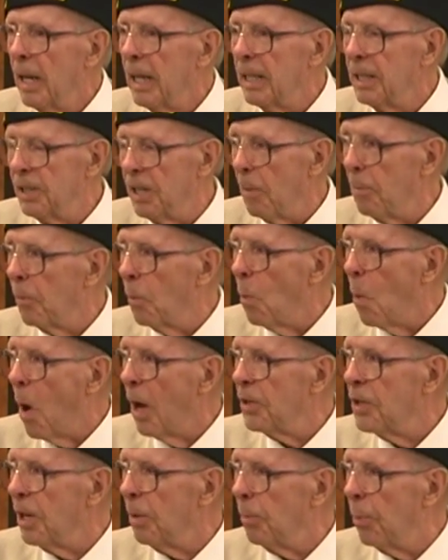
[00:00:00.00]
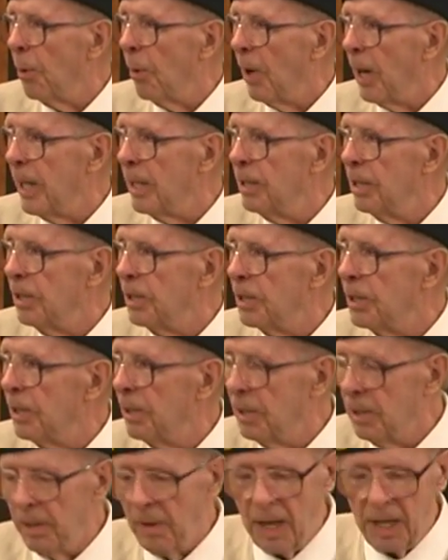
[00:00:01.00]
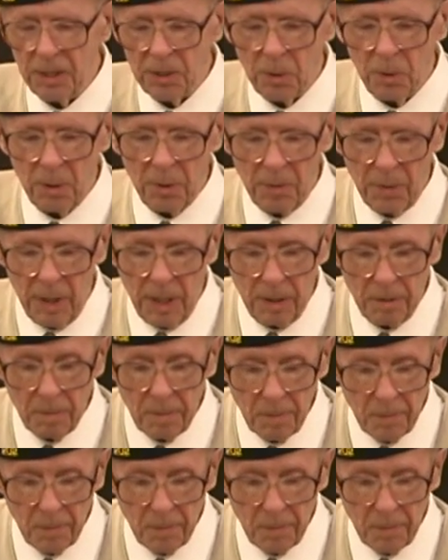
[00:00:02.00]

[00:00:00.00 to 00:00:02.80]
except watching parades and that sort of thing.